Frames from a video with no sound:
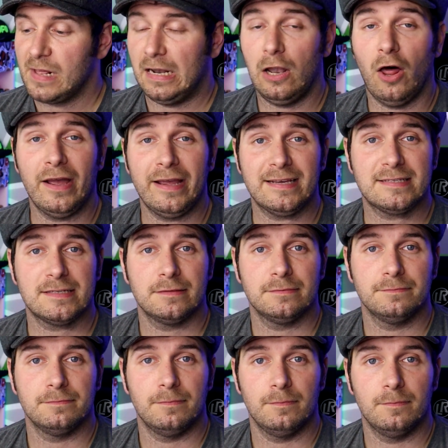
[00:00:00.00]
Likes.
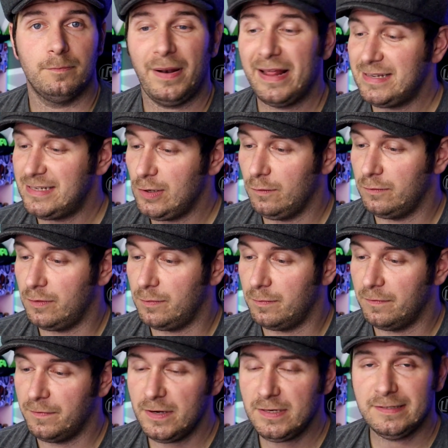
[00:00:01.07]
Plenty of
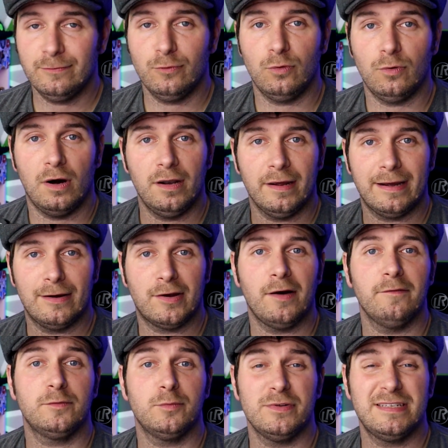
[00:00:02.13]
them. First of all, I like how
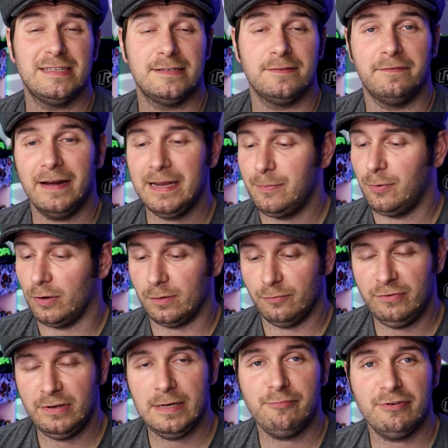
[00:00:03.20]
comfortable this is to vape on.
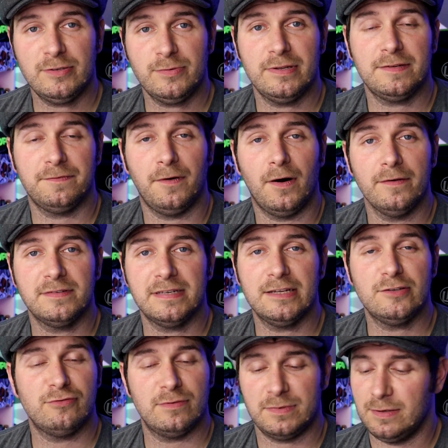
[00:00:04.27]
I'm really impressed with this
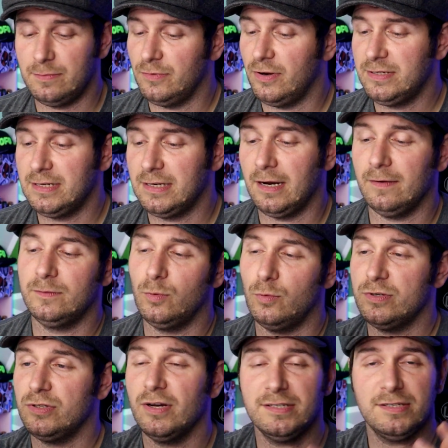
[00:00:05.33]
510 drip tip. Nice and
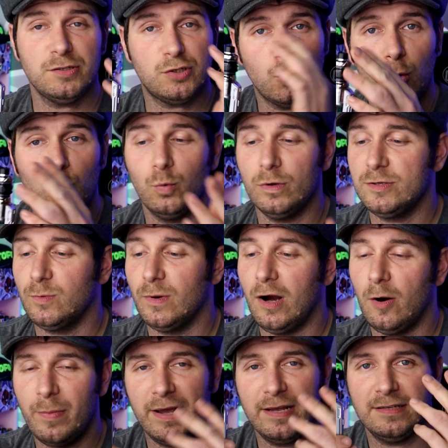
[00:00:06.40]
comfortable. It's nice and tall as
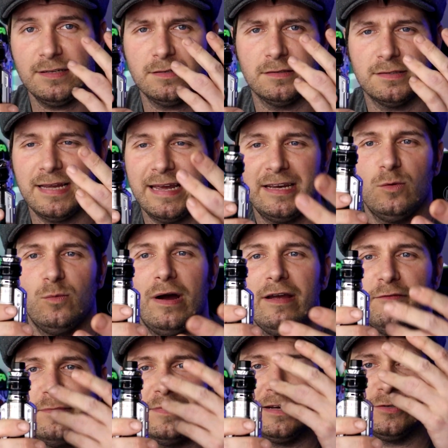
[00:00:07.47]
well, but it doesn't take away
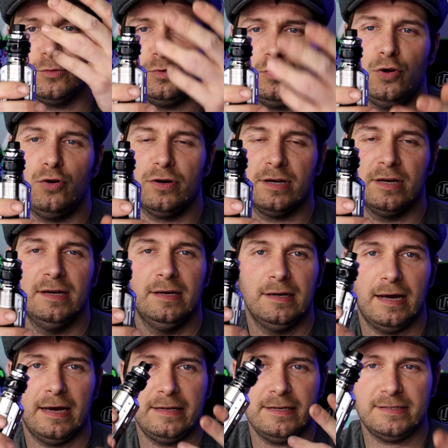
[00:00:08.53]
from the actual look
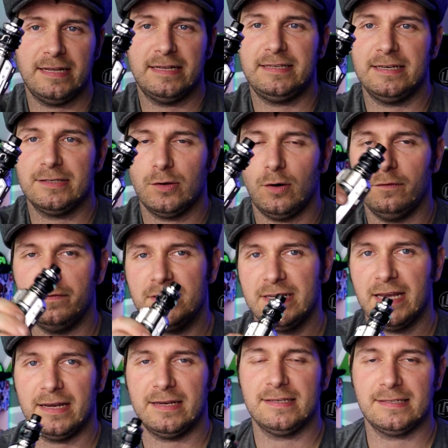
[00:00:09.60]
and aesthetics of the
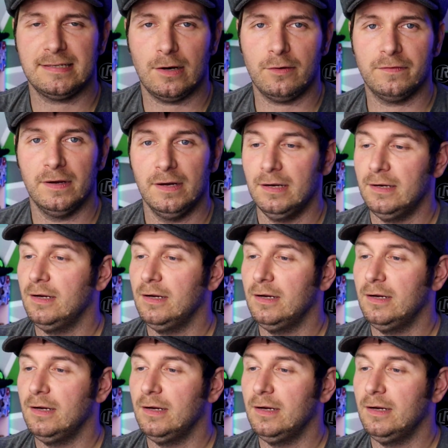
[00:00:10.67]
tank itself.